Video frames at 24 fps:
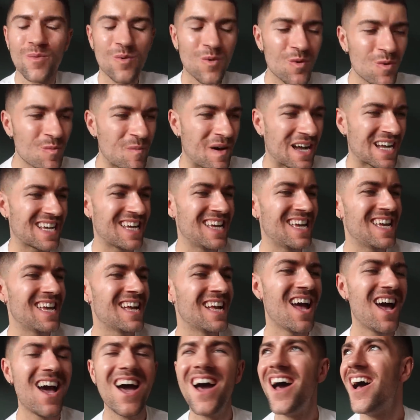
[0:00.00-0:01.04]
Woke Maggie,
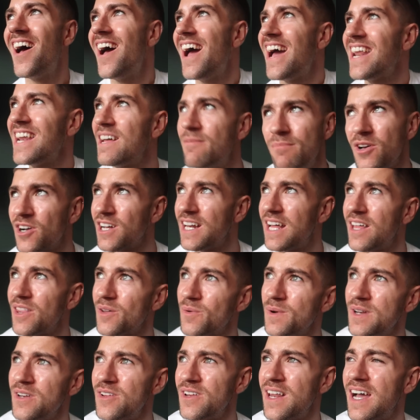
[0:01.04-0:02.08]
and I'm looking out the
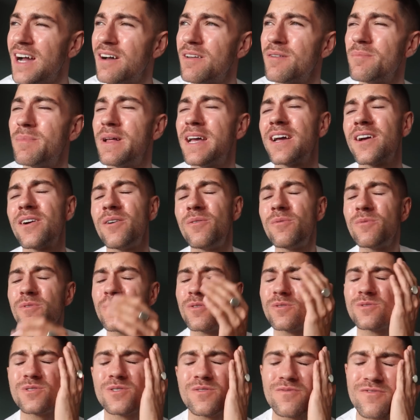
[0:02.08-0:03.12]
window now, and I'm like, oh
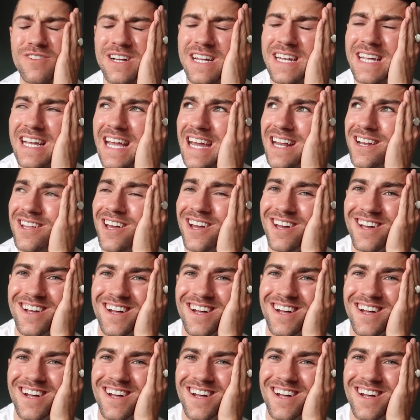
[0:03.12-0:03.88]
no, don't rain again.